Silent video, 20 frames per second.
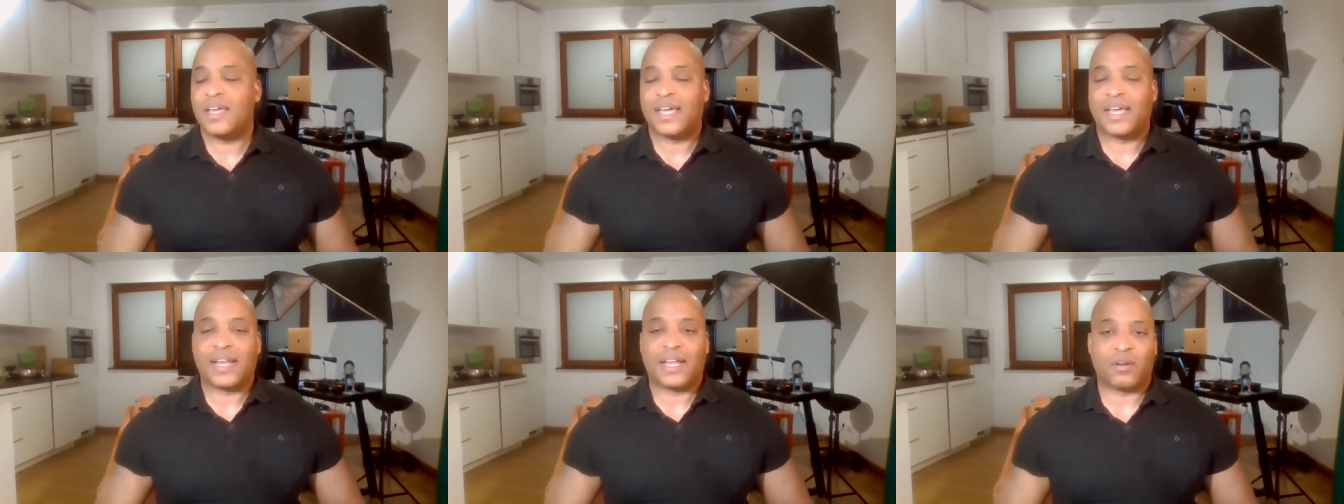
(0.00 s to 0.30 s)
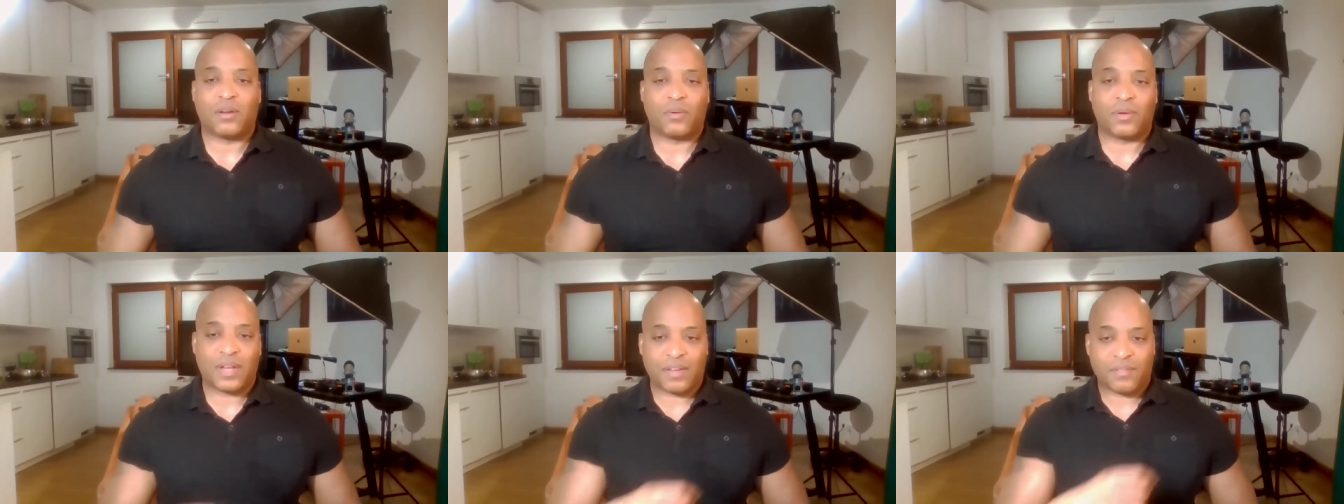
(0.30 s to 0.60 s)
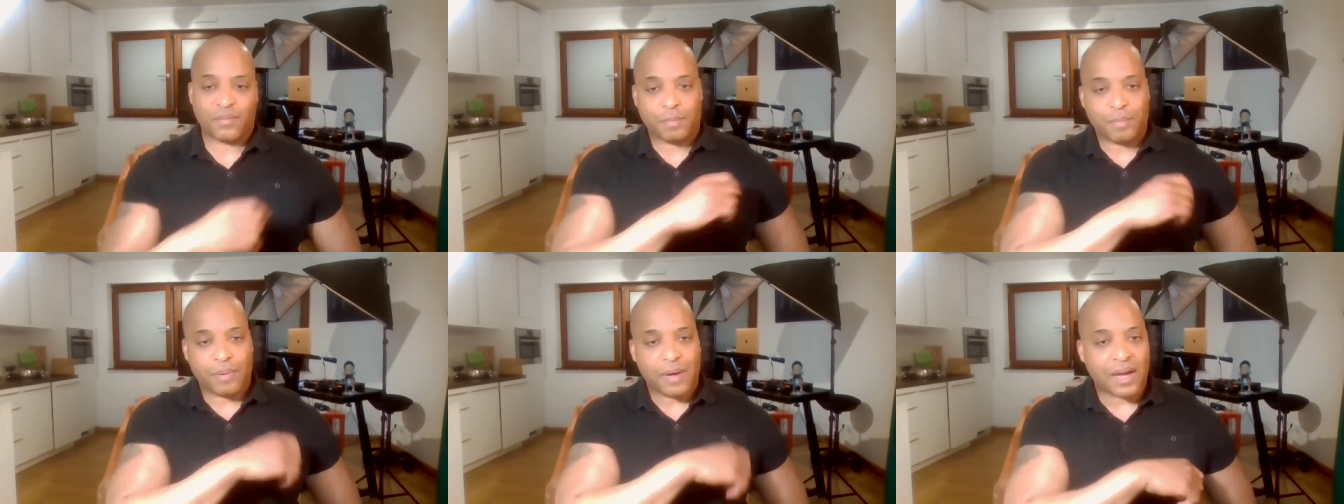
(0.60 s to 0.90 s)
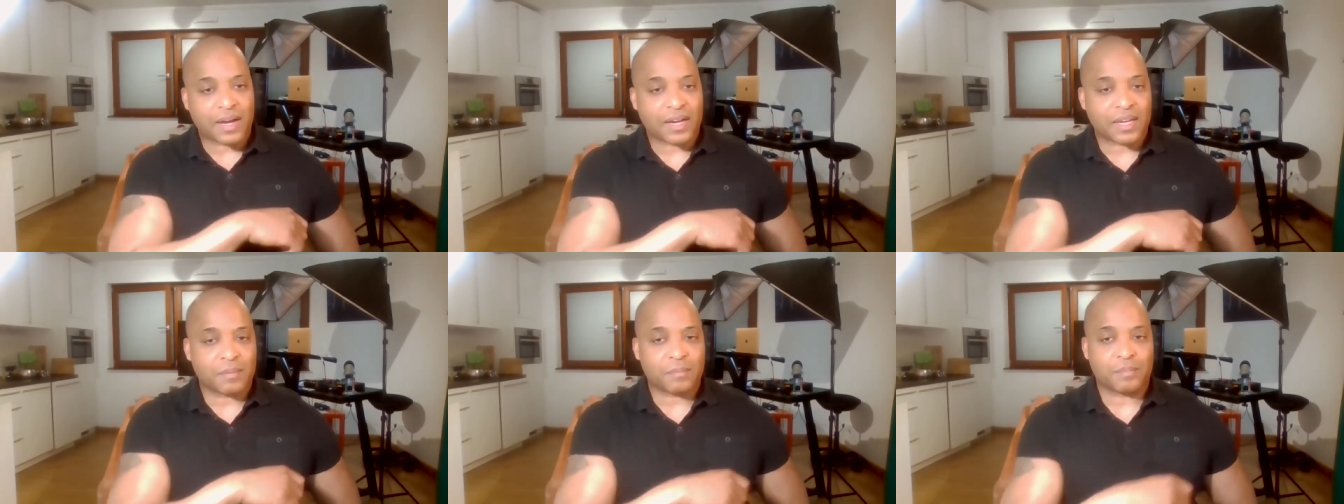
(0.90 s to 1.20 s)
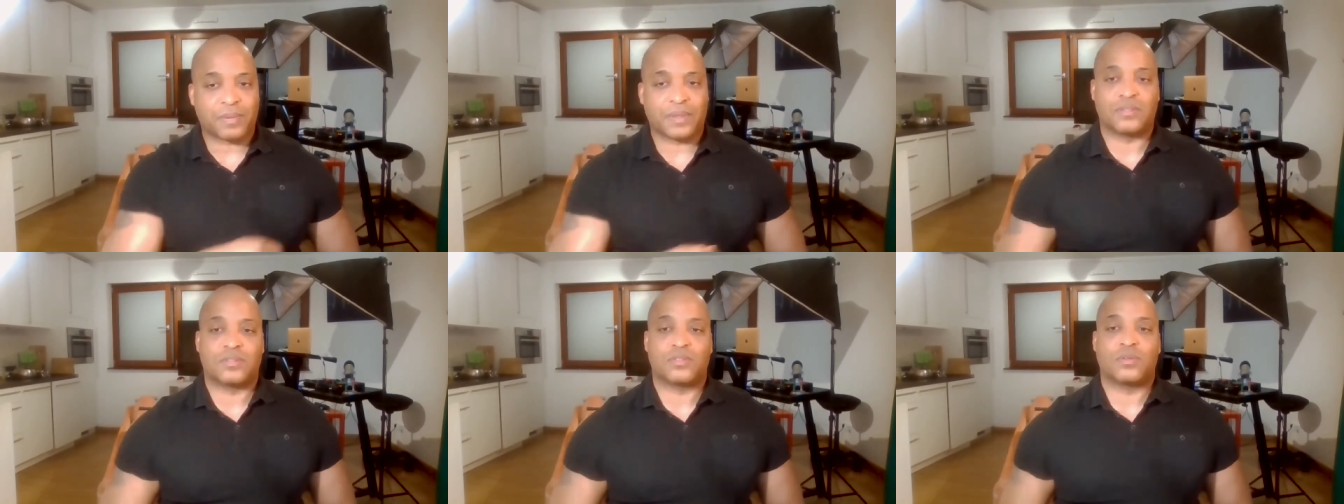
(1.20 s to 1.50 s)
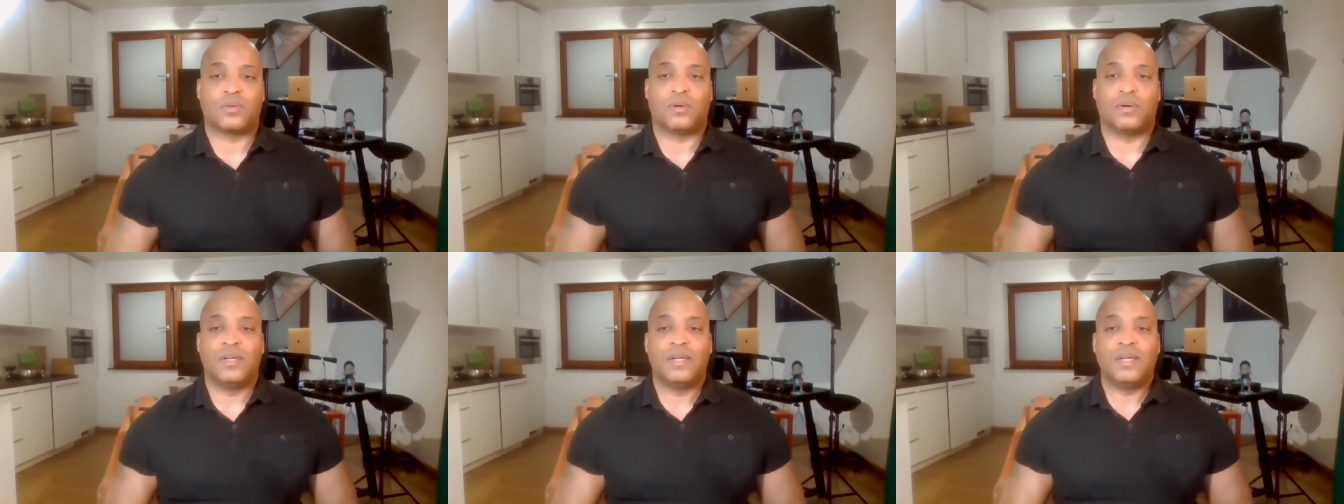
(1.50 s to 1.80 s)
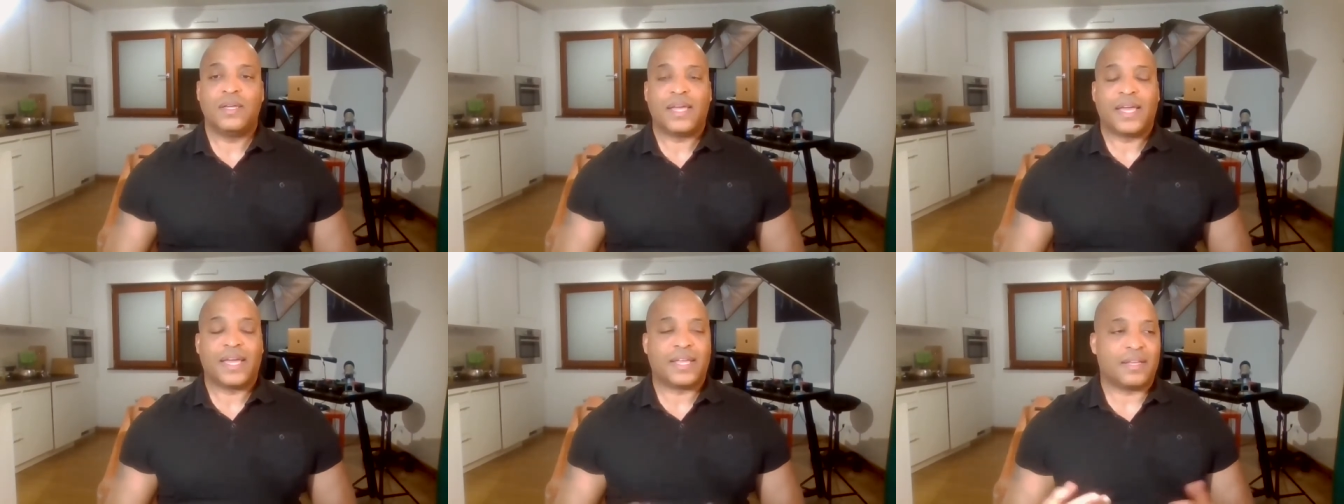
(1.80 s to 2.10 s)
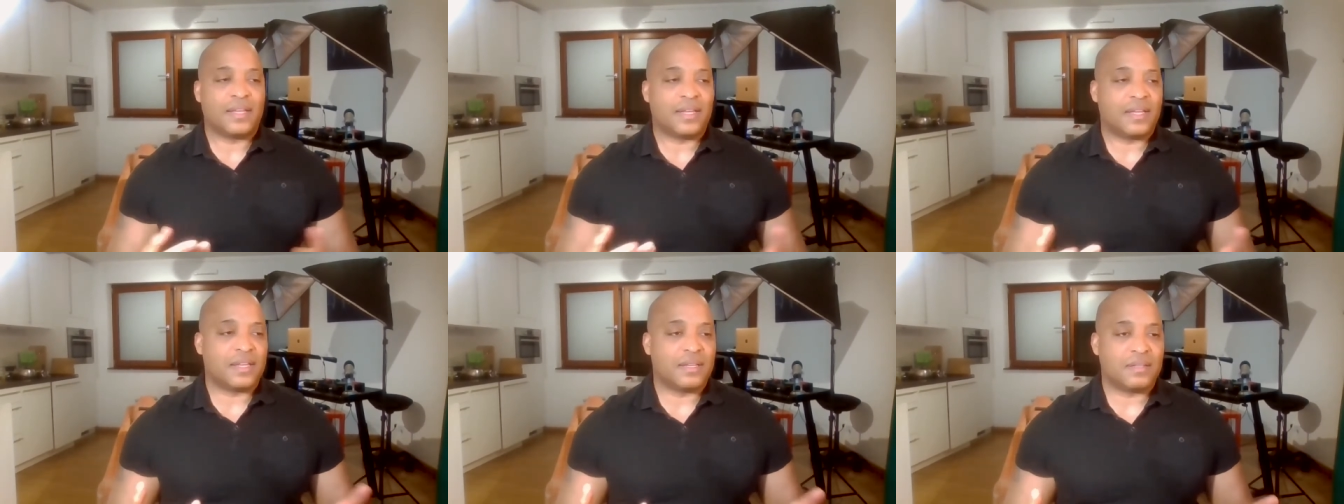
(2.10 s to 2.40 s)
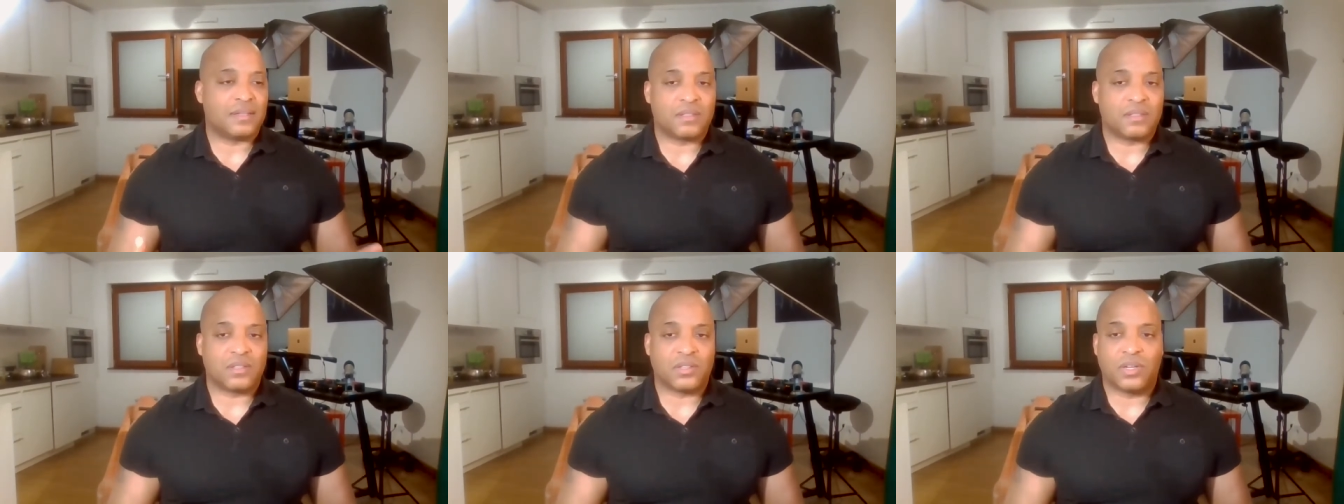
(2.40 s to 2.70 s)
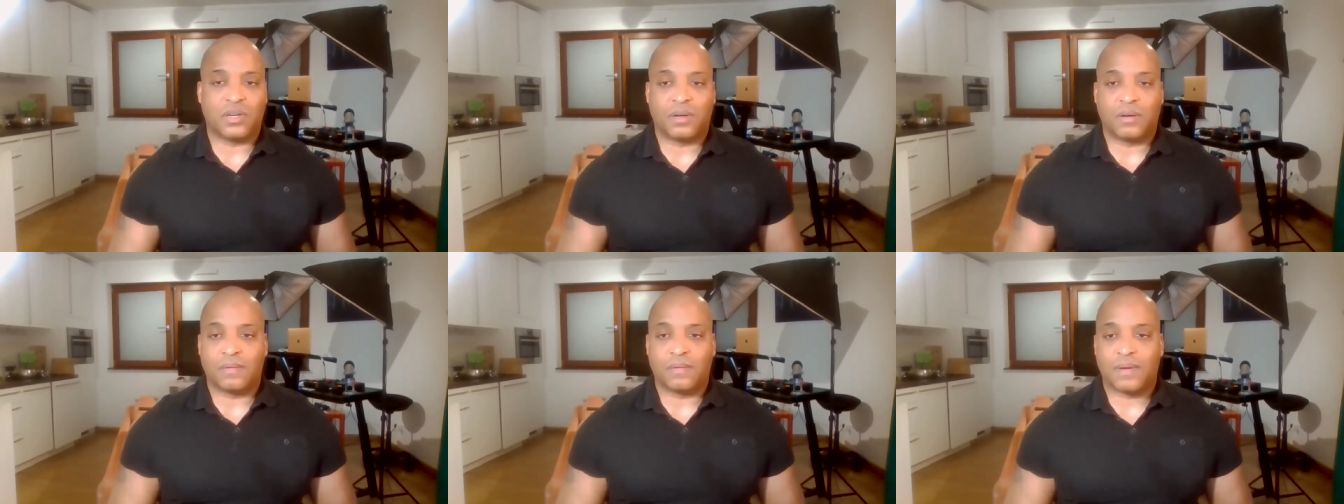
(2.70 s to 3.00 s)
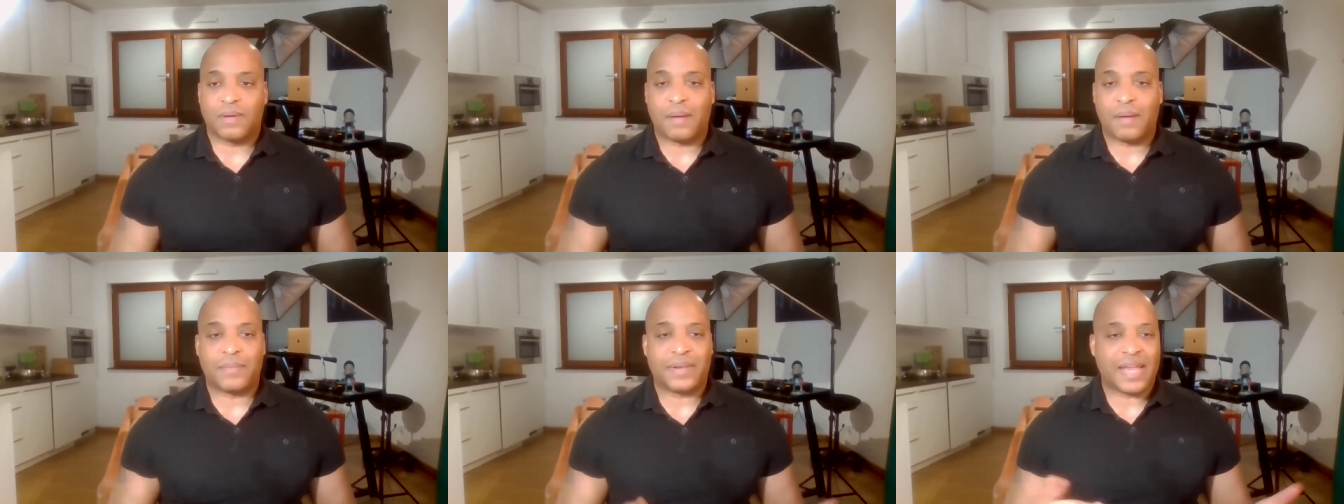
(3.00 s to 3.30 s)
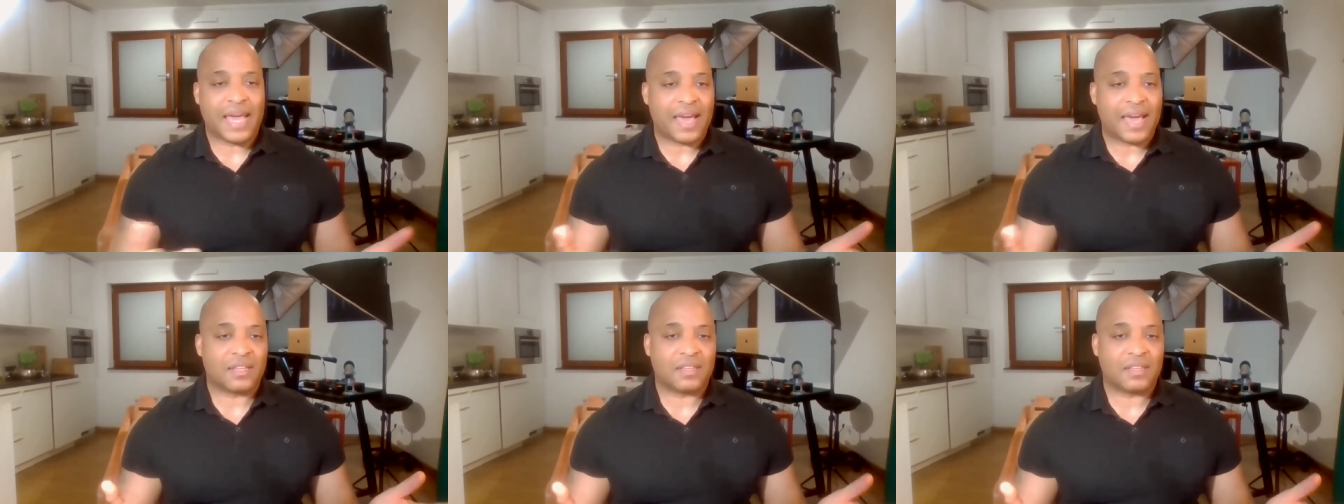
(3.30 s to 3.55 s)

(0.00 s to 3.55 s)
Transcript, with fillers: and I don't want to have a pocket pencil and and you know I'm an mm-hmm.